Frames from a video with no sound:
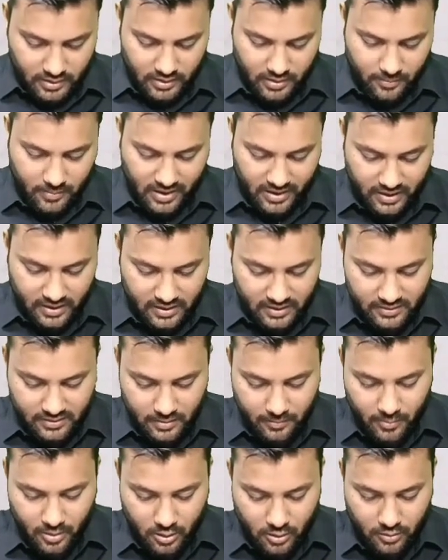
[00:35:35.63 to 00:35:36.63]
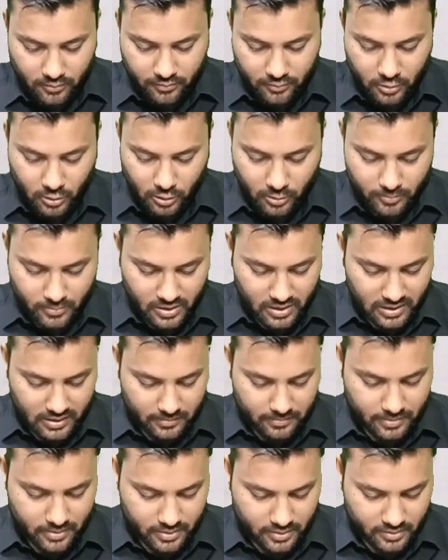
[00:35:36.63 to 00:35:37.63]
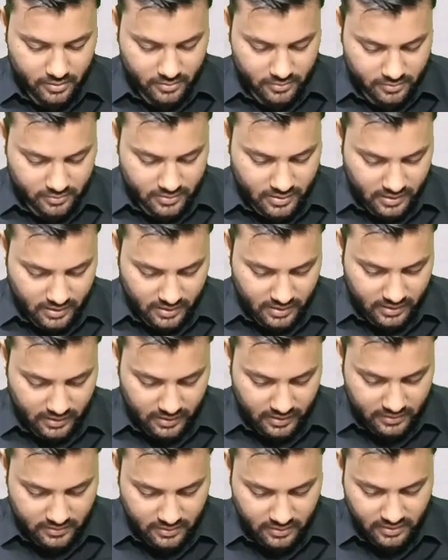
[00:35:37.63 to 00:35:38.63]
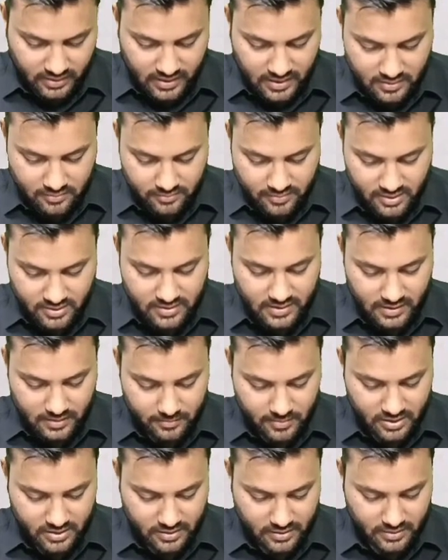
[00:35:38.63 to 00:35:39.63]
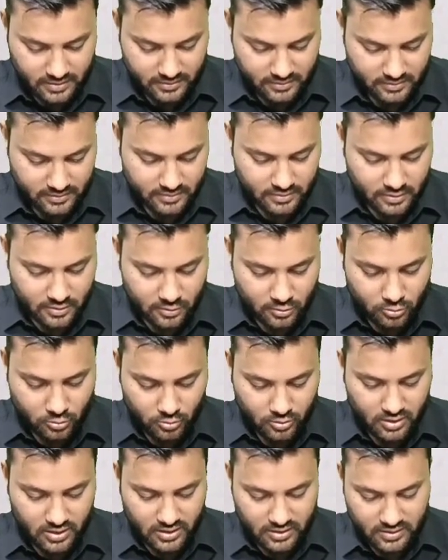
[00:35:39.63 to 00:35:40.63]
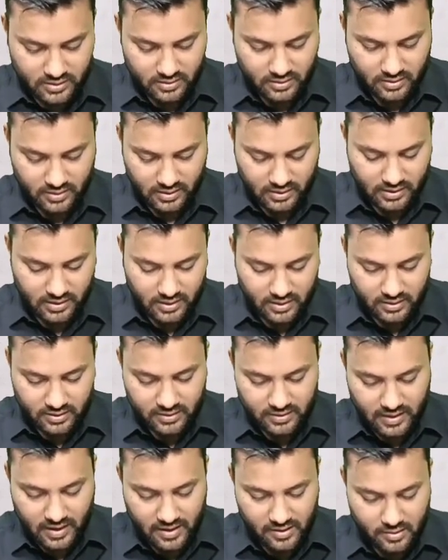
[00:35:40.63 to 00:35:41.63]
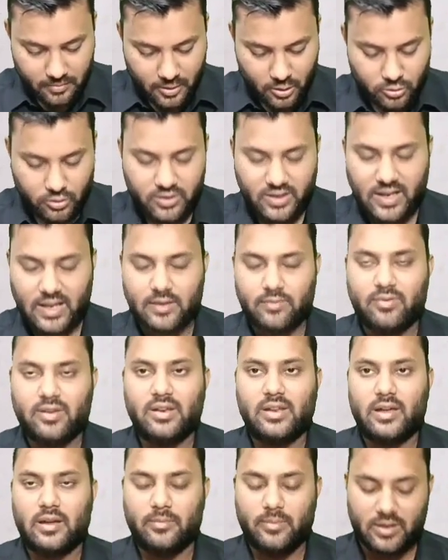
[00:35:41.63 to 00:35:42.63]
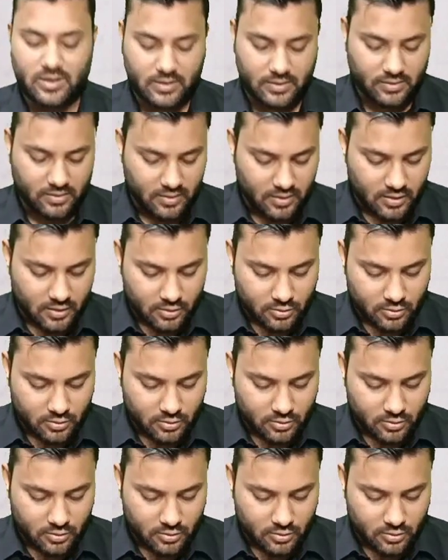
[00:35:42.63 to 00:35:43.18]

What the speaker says: In a mechanism of normal labor, the engaging transverse diameter is, so it here it is asked about the transverse diameter.